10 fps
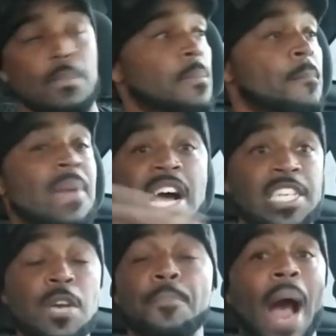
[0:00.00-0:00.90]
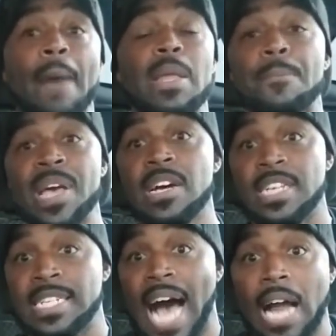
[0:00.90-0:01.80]
Million, probably
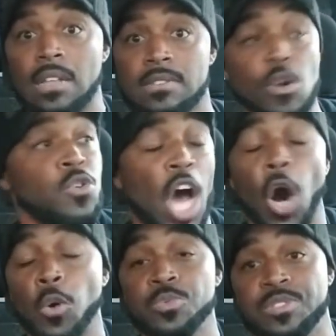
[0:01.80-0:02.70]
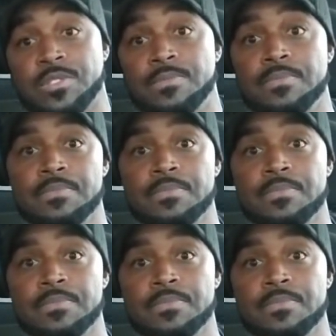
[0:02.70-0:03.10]
billion dollars. Who knows?